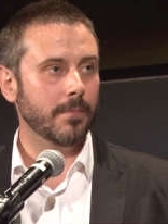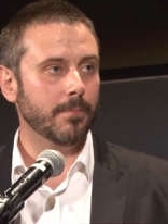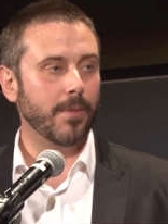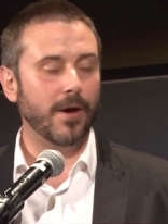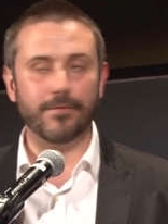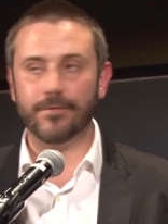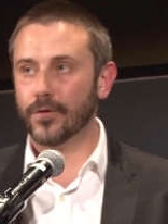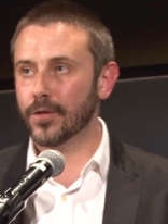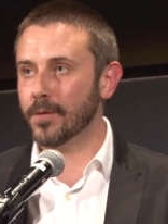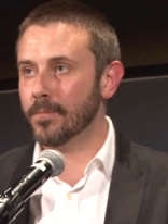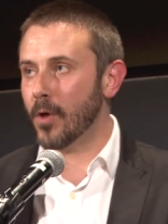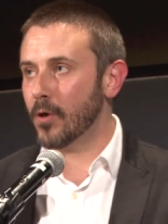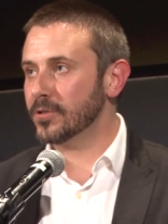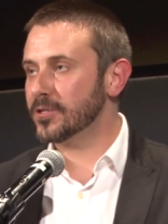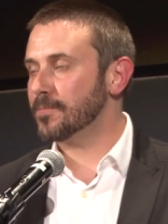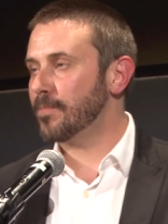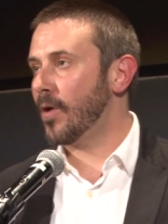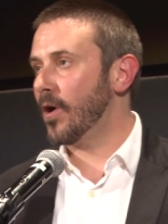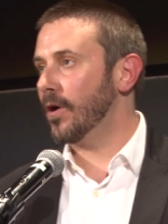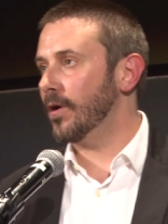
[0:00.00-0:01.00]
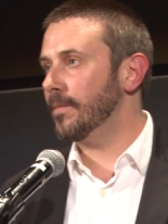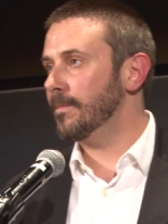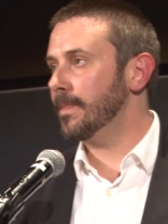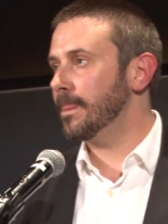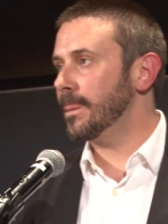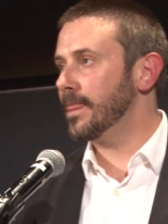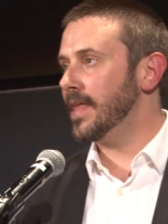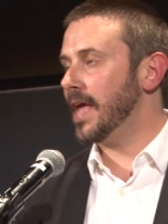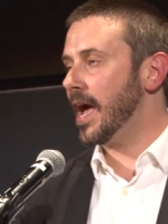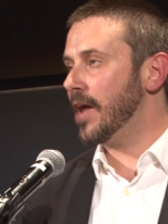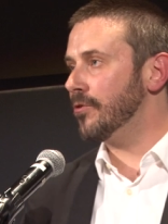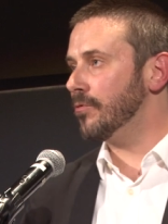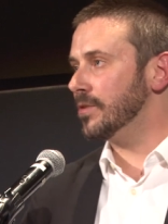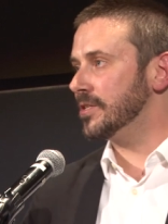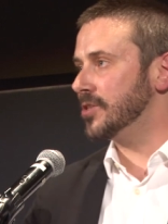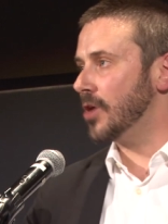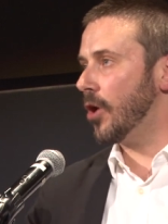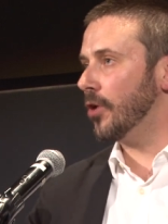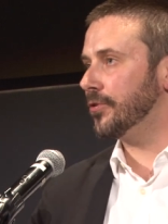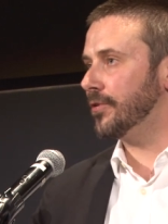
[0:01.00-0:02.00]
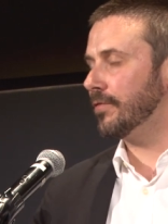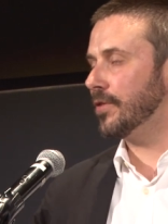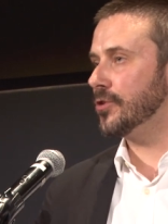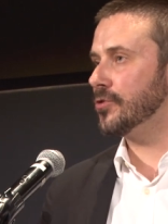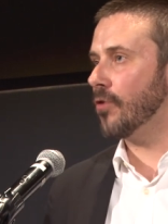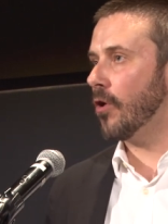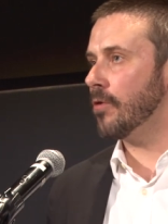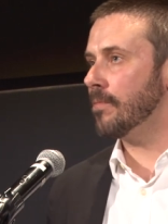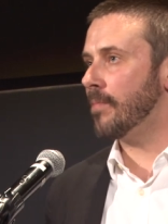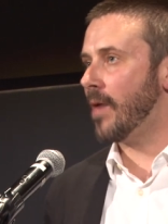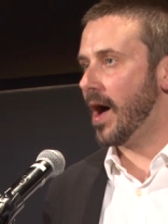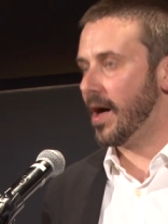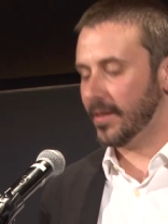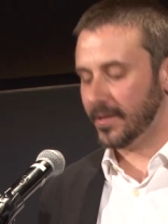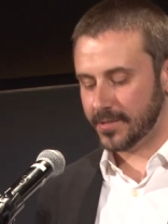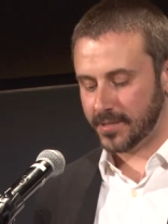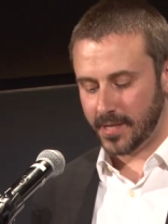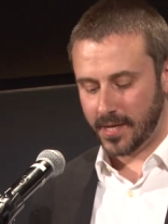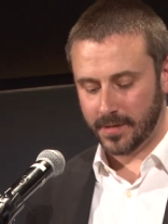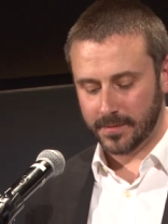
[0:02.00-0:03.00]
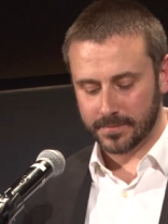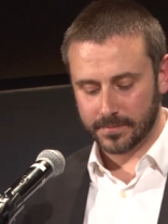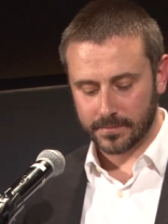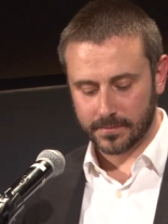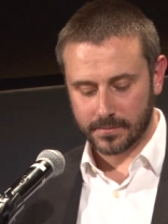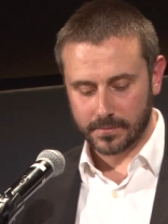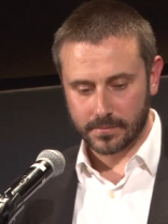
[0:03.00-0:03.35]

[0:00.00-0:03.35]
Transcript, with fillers: But for the most part, the end result of the drone policy